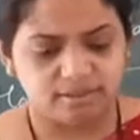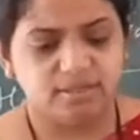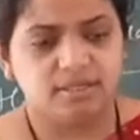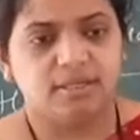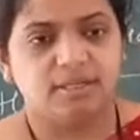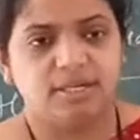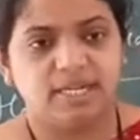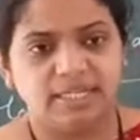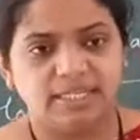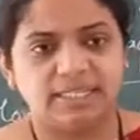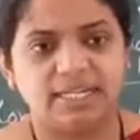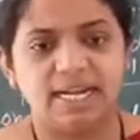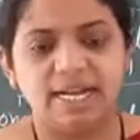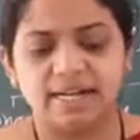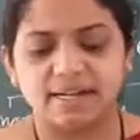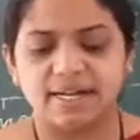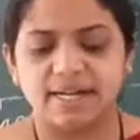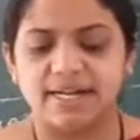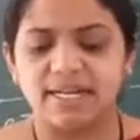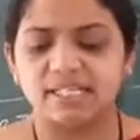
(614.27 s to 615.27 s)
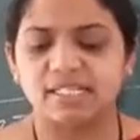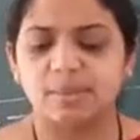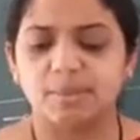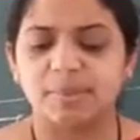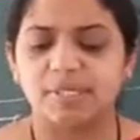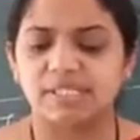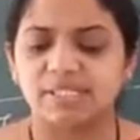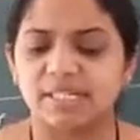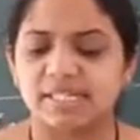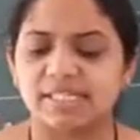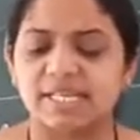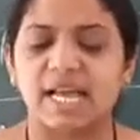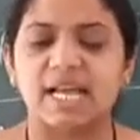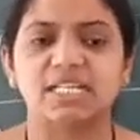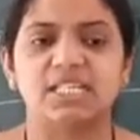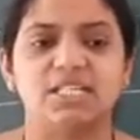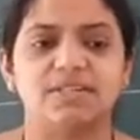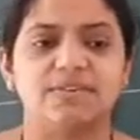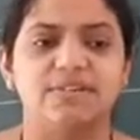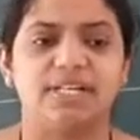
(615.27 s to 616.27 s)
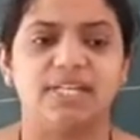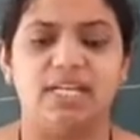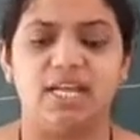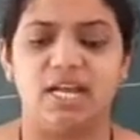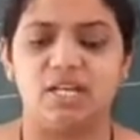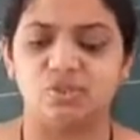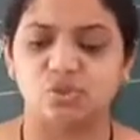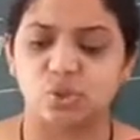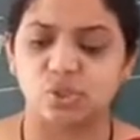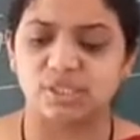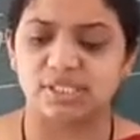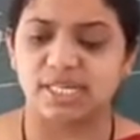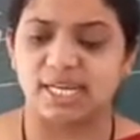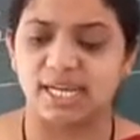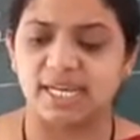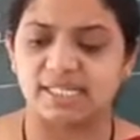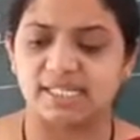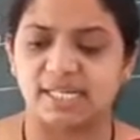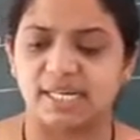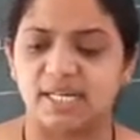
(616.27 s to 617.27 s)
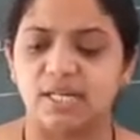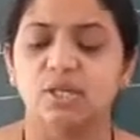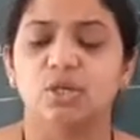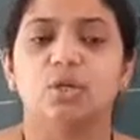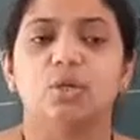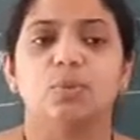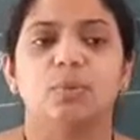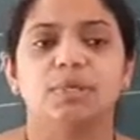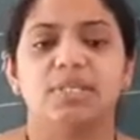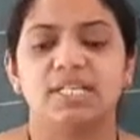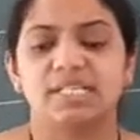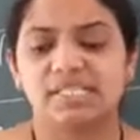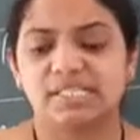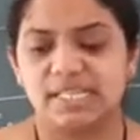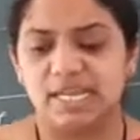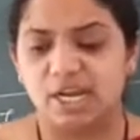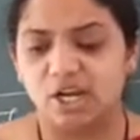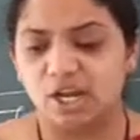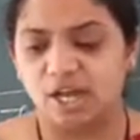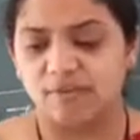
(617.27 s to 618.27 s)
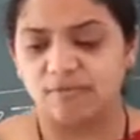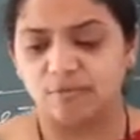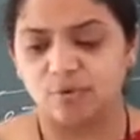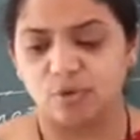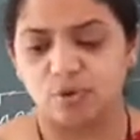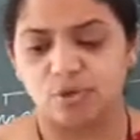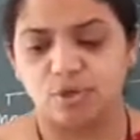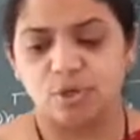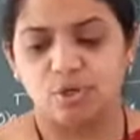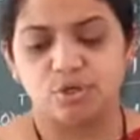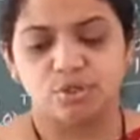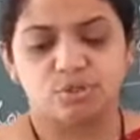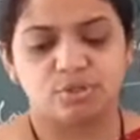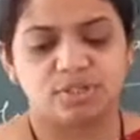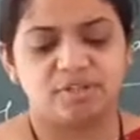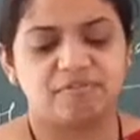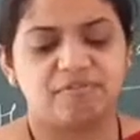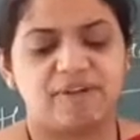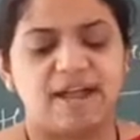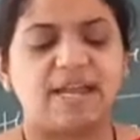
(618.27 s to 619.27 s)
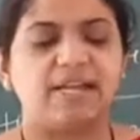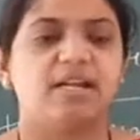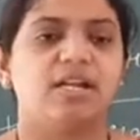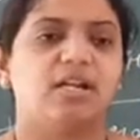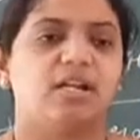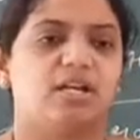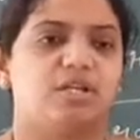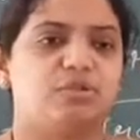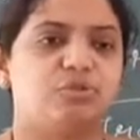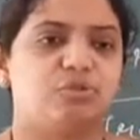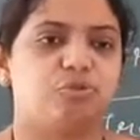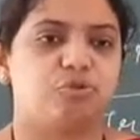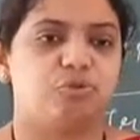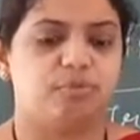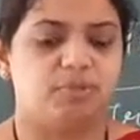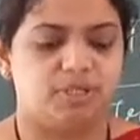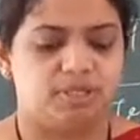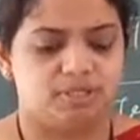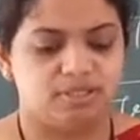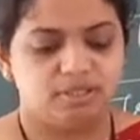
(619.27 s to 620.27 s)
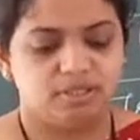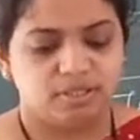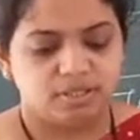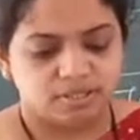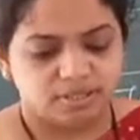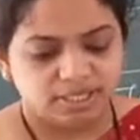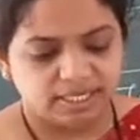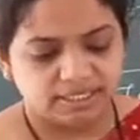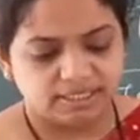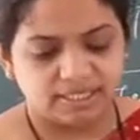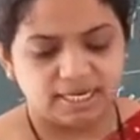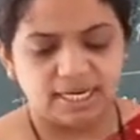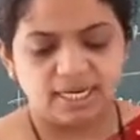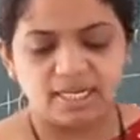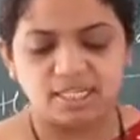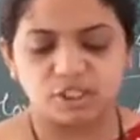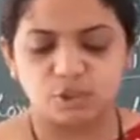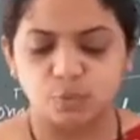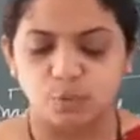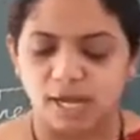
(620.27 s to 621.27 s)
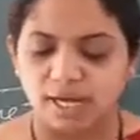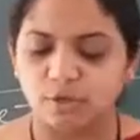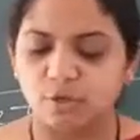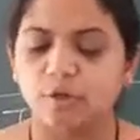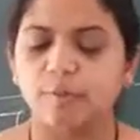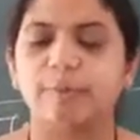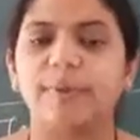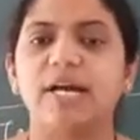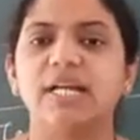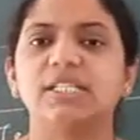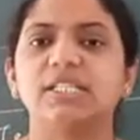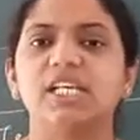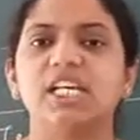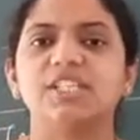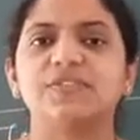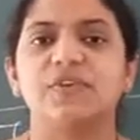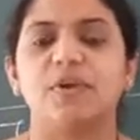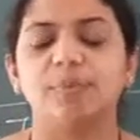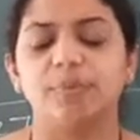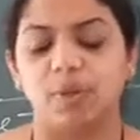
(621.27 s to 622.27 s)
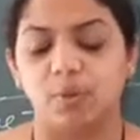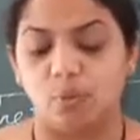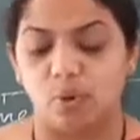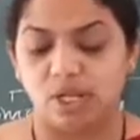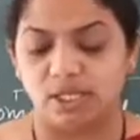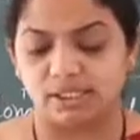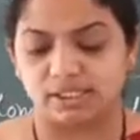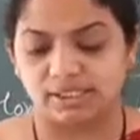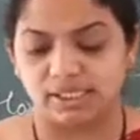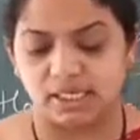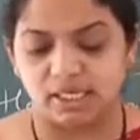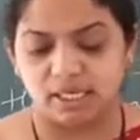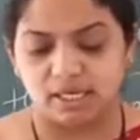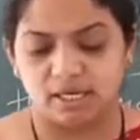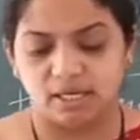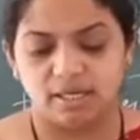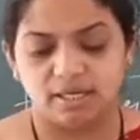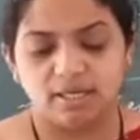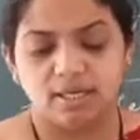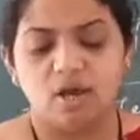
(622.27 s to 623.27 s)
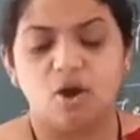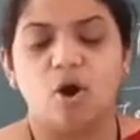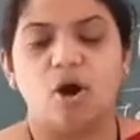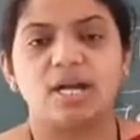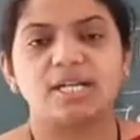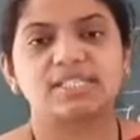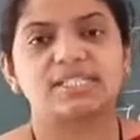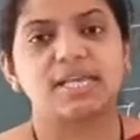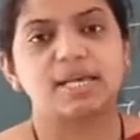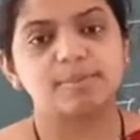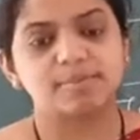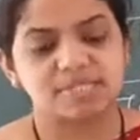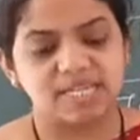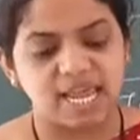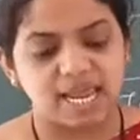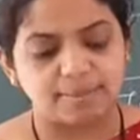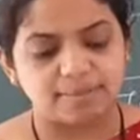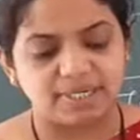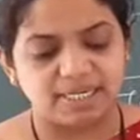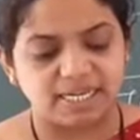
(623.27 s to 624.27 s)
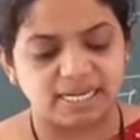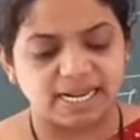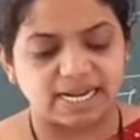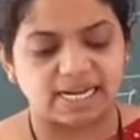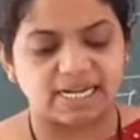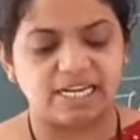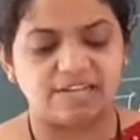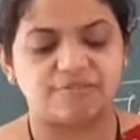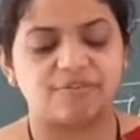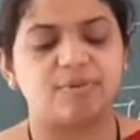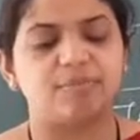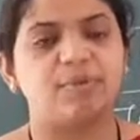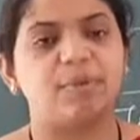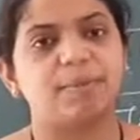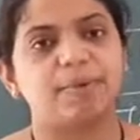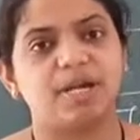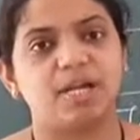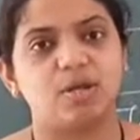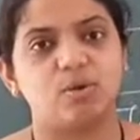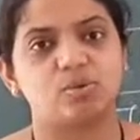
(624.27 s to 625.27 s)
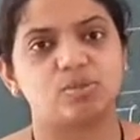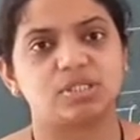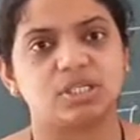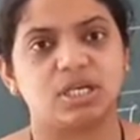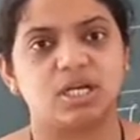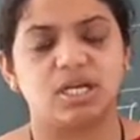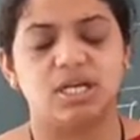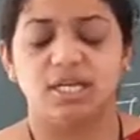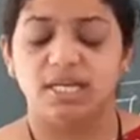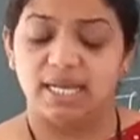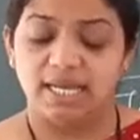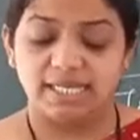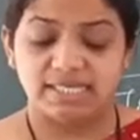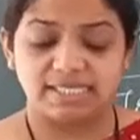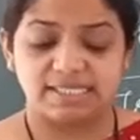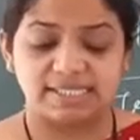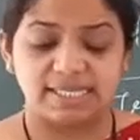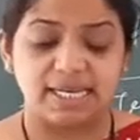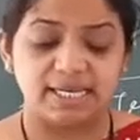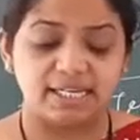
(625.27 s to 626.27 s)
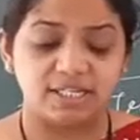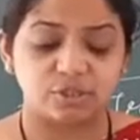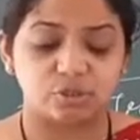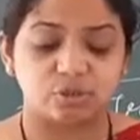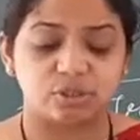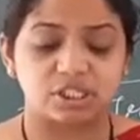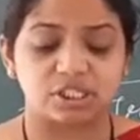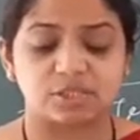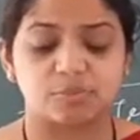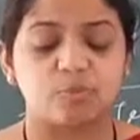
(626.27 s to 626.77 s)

Retail trade is a business activity associated with the sale of good to the final consumer. Retail is one who purchases from the wholesaler or sometimes directly from the producer and sell it to the